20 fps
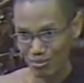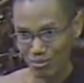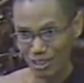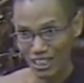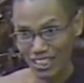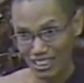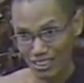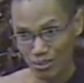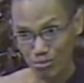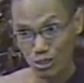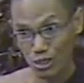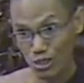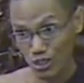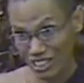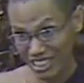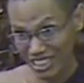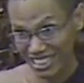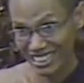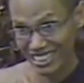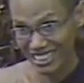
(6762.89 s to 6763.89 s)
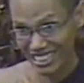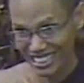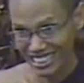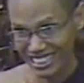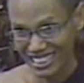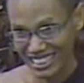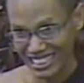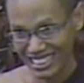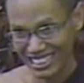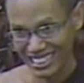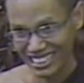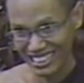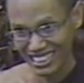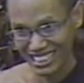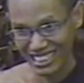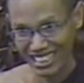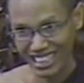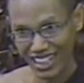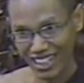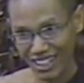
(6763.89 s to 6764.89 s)
but mostly
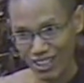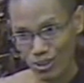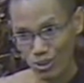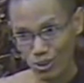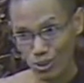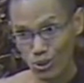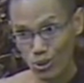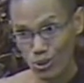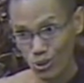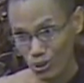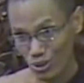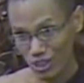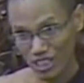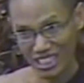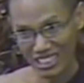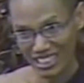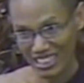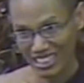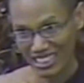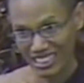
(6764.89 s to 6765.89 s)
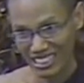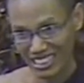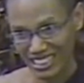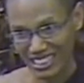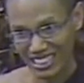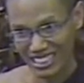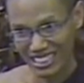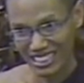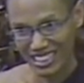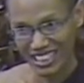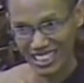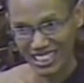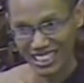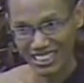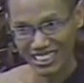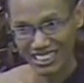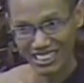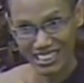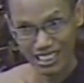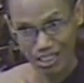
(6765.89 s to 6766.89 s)
they are old. Uh,
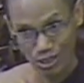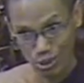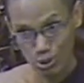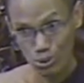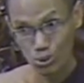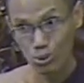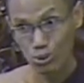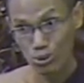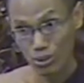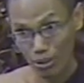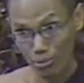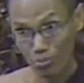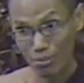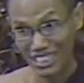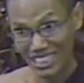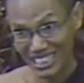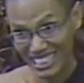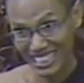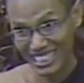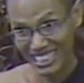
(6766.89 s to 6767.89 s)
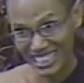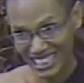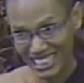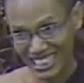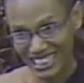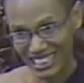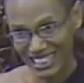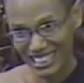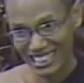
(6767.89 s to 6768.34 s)
they do repetition.